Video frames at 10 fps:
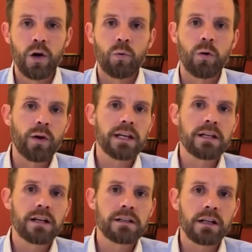When we
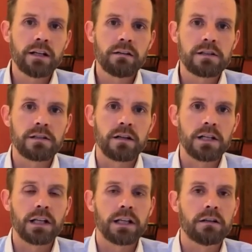conduct a clearance
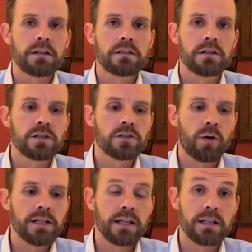search is
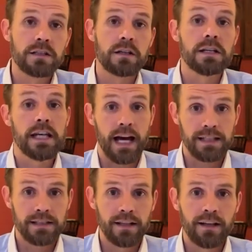going to consider, yes,